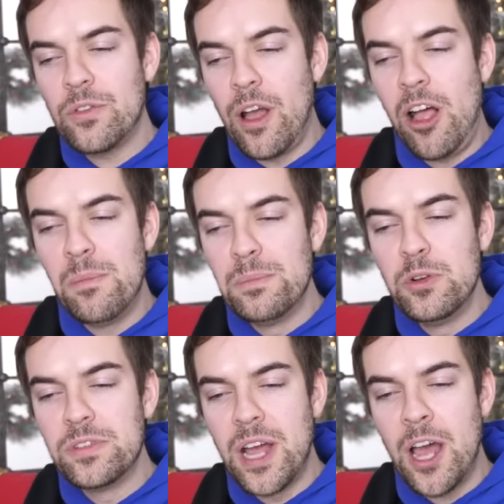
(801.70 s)
we've all
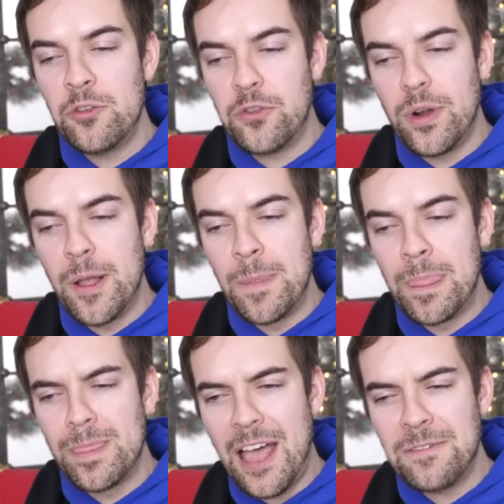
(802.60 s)
moved on
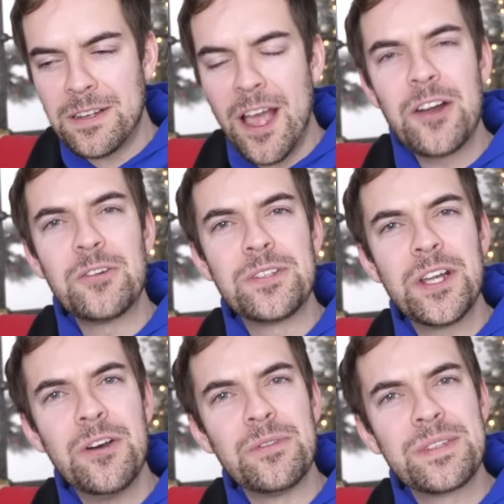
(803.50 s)
from avocado
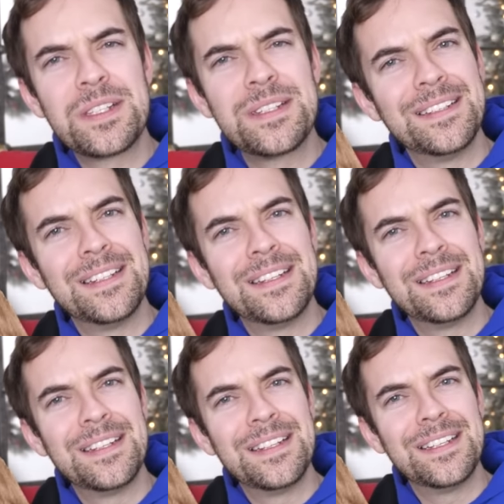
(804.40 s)
toast.
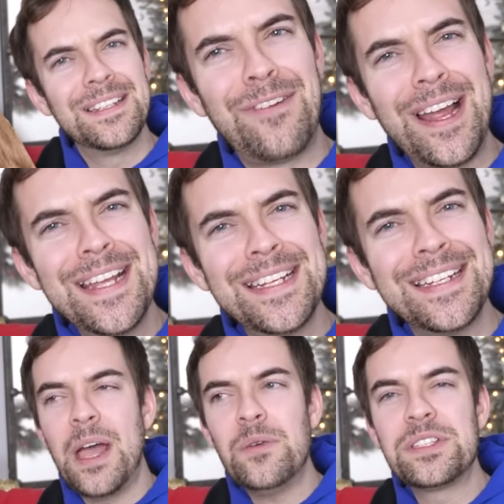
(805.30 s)

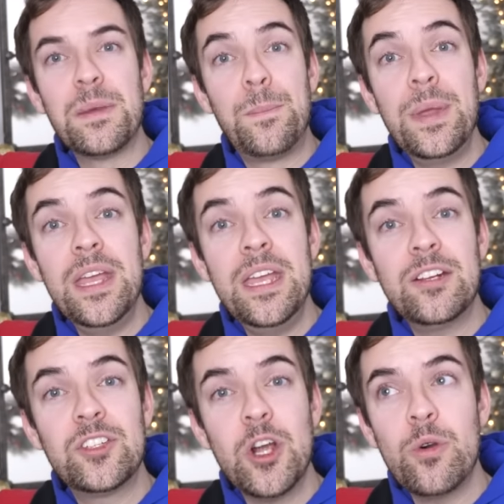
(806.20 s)
Right? That was the
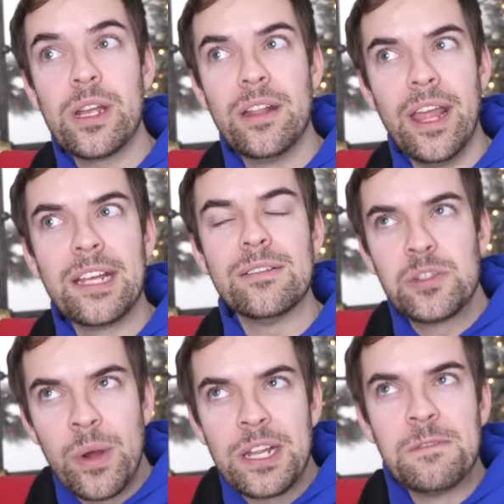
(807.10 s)
big joke in like
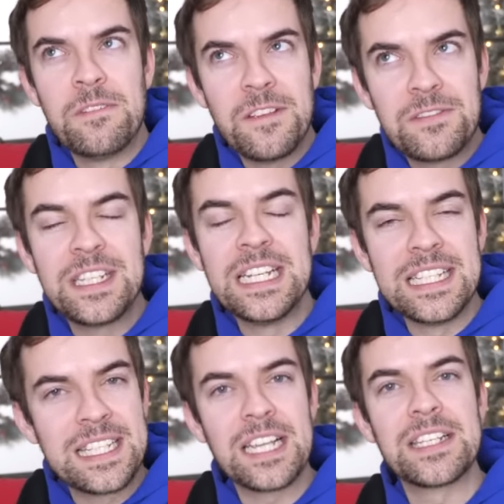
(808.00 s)
twenty
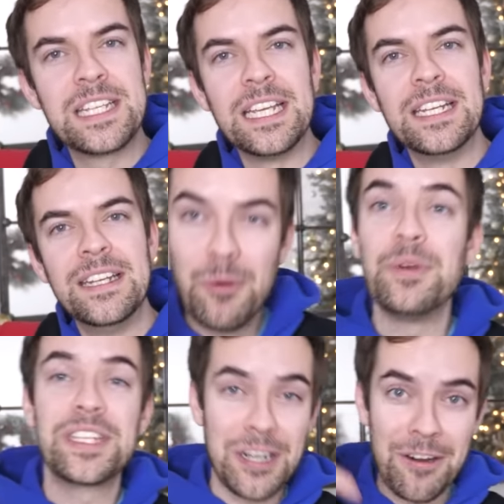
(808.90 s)
fifteen sixteen when
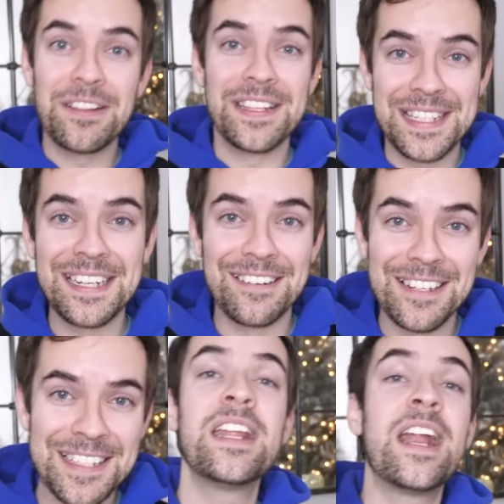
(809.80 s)
we started this
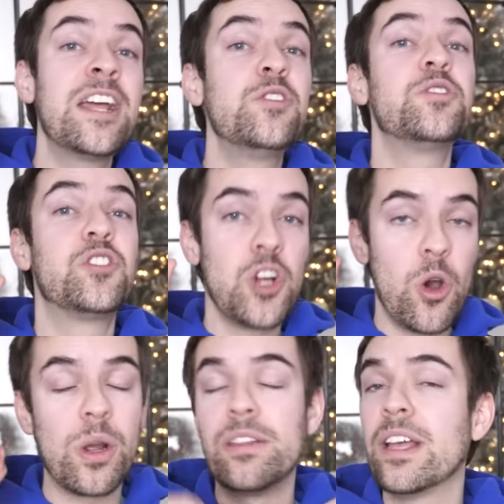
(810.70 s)
series. And I use
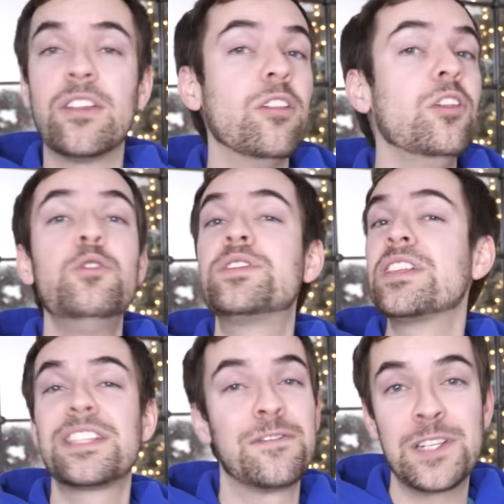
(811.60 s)
joke in like the
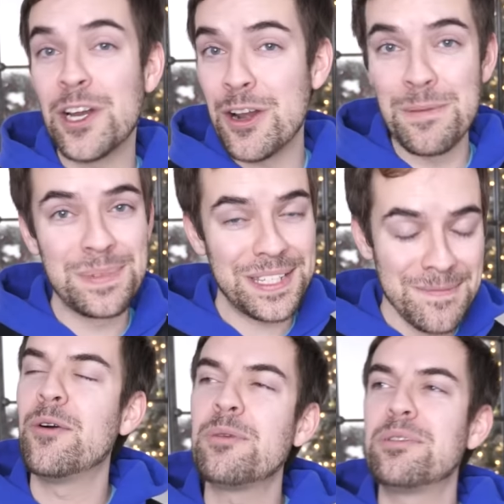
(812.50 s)
loosest of terms.
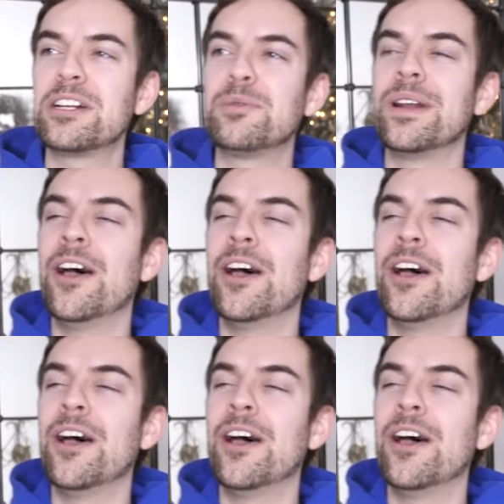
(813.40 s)
I want to predict what